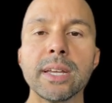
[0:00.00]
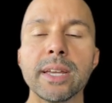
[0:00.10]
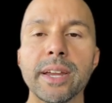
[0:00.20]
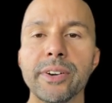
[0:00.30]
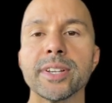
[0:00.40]

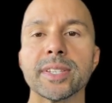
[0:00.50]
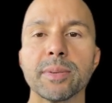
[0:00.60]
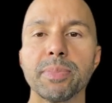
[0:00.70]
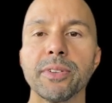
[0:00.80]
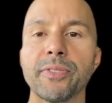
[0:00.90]
here to
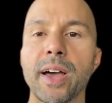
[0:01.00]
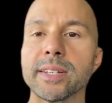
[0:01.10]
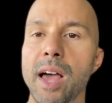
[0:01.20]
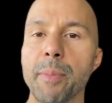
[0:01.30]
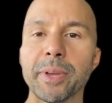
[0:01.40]
simplify
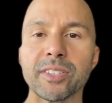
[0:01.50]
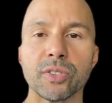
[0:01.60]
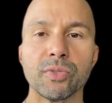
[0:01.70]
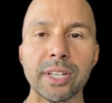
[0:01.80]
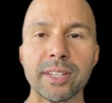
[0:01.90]
topics
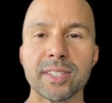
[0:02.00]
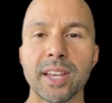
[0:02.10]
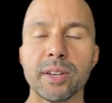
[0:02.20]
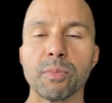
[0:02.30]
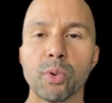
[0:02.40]
in real
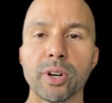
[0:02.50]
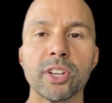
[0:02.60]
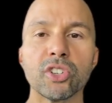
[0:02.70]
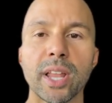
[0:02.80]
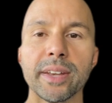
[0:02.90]
estate and
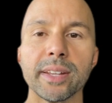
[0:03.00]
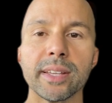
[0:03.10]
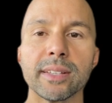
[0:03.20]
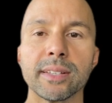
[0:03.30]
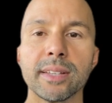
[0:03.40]
mortgage
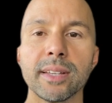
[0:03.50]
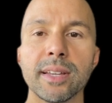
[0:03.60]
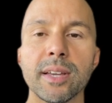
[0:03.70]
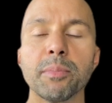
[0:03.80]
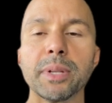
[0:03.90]
lending.
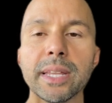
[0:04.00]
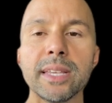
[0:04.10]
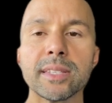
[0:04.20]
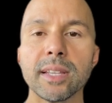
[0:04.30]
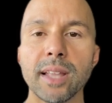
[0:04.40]

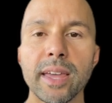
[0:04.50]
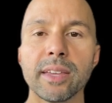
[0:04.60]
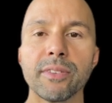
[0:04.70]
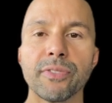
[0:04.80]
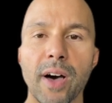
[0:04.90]
Please
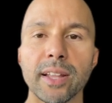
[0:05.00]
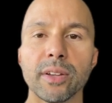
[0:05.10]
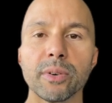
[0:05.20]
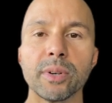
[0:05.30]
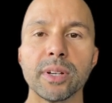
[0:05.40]
like,
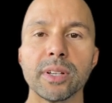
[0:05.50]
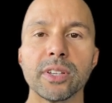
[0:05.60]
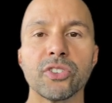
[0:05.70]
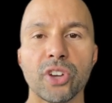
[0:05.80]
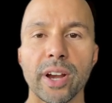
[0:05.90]
follow,
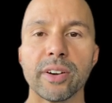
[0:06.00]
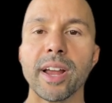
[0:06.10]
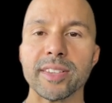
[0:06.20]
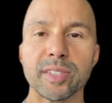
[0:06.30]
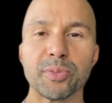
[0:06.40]
share,
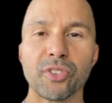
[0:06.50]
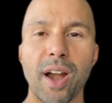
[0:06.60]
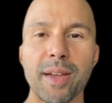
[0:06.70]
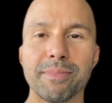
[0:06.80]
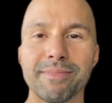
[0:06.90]
and subscribe.